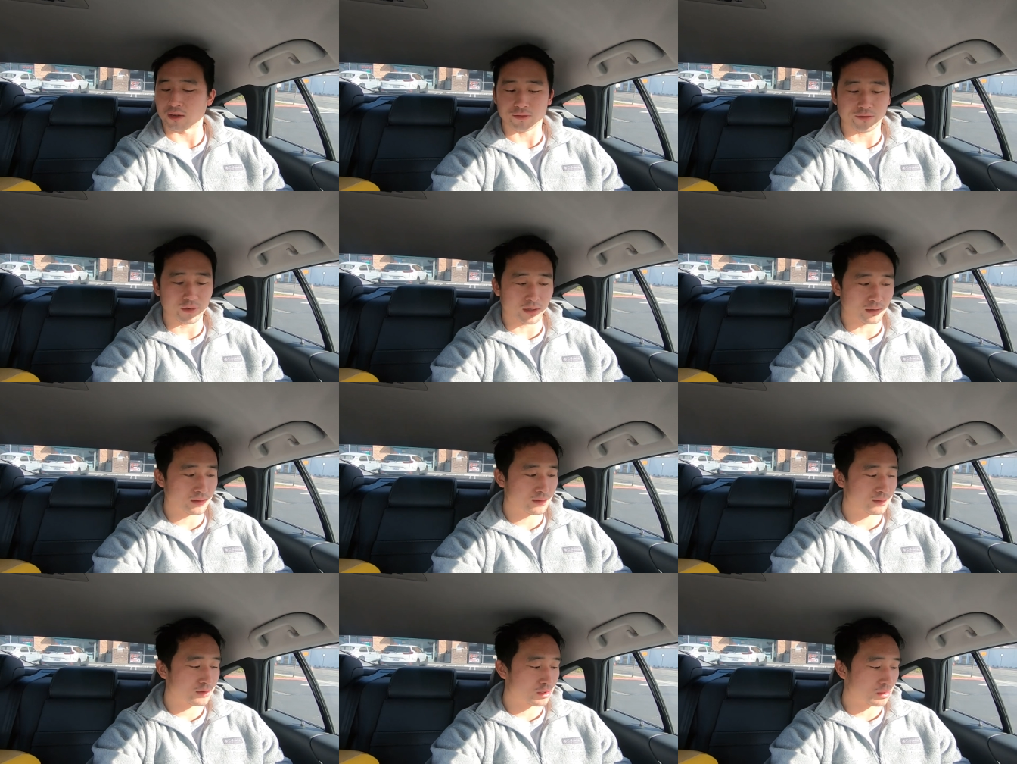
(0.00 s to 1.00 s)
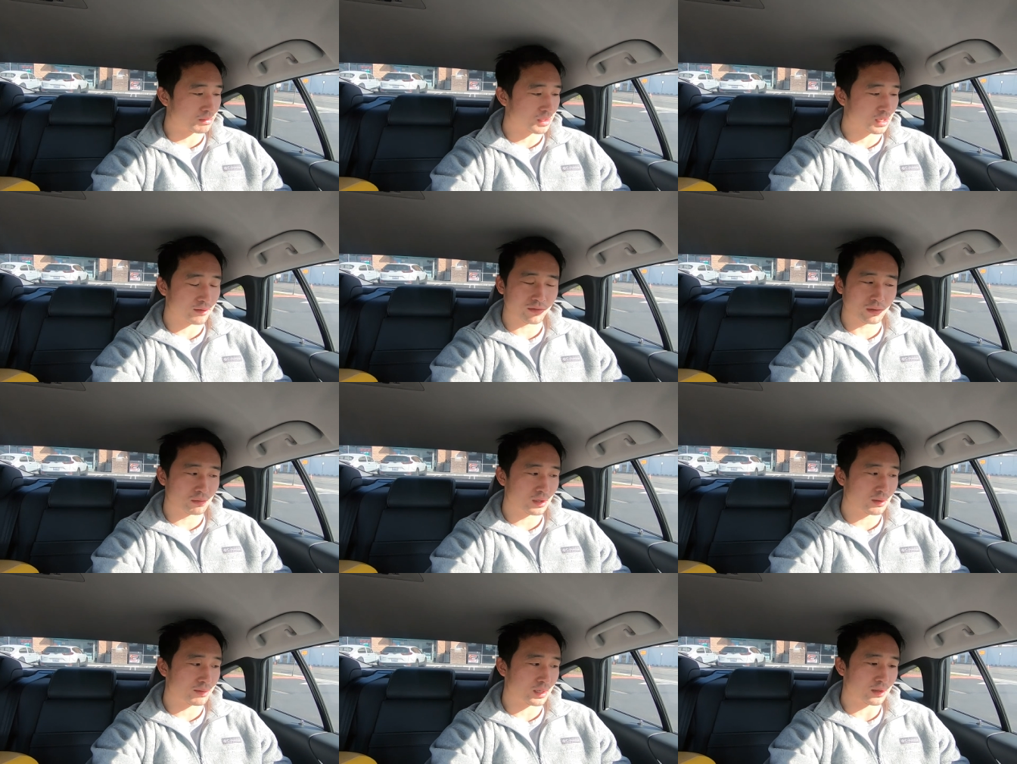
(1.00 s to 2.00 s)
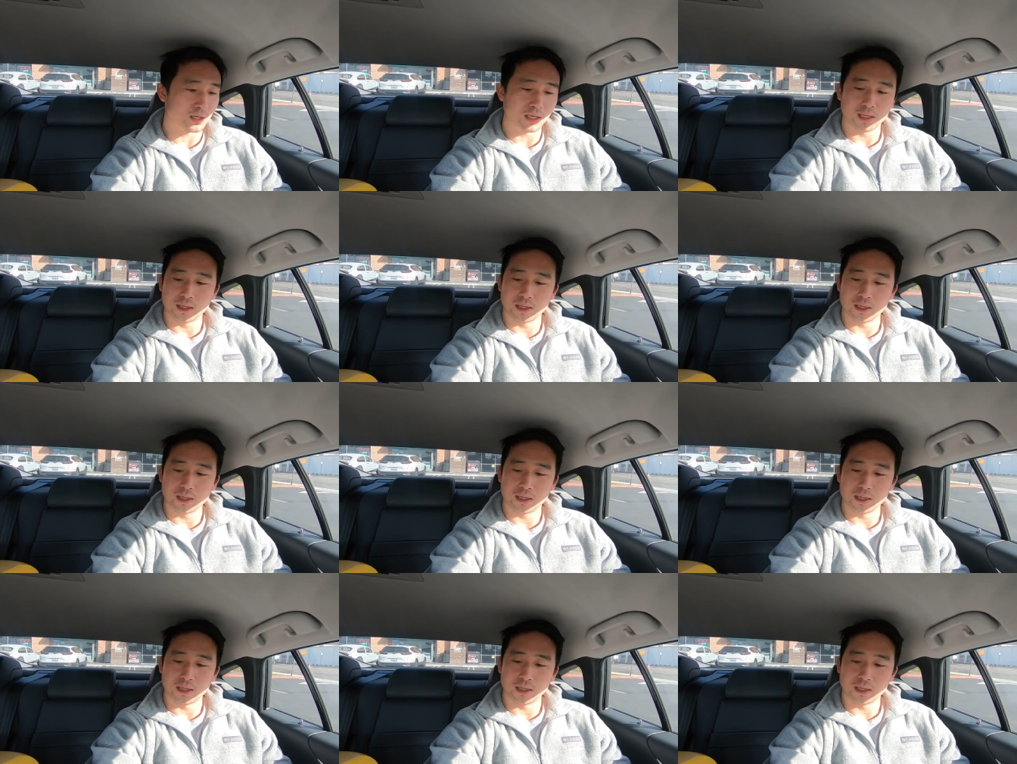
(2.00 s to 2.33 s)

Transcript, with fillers: I don't fit super comfortably, but